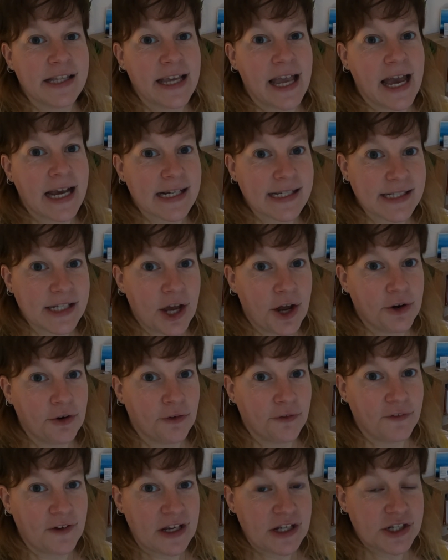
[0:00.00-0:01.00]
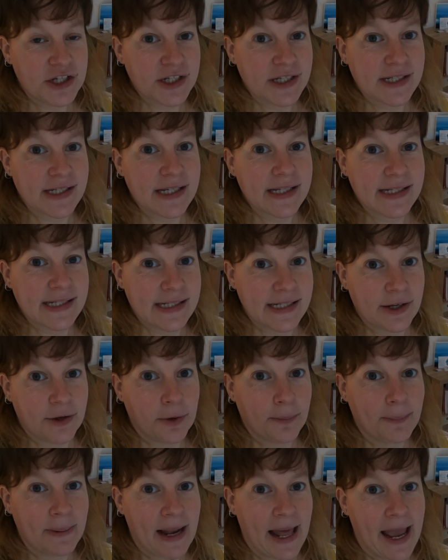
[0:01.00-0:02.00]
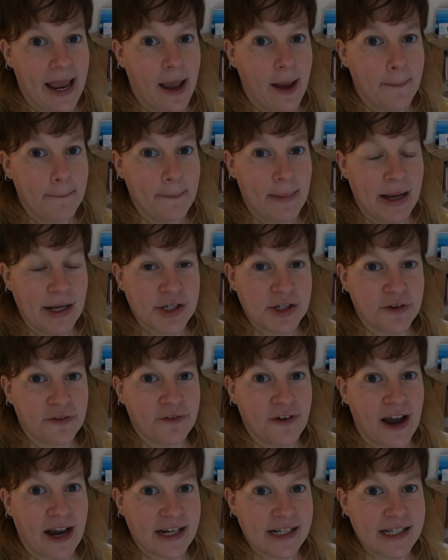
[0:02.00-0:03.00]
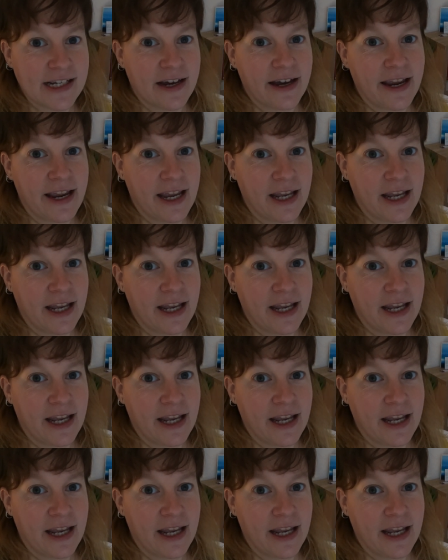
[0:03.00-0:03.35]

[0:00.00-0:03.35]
the external features still play a major factor